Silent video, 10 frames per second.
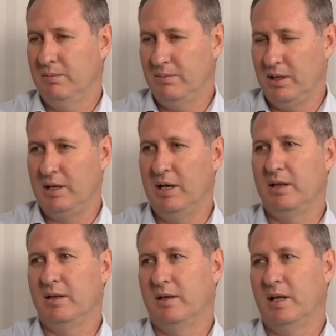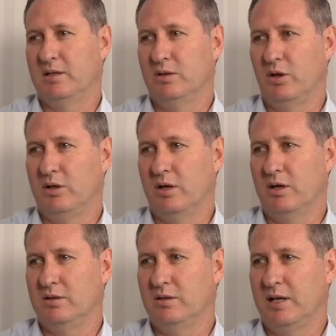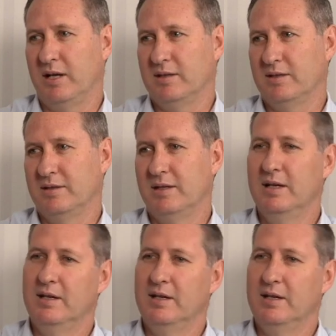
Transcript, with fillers: But again, that's not going to cut it.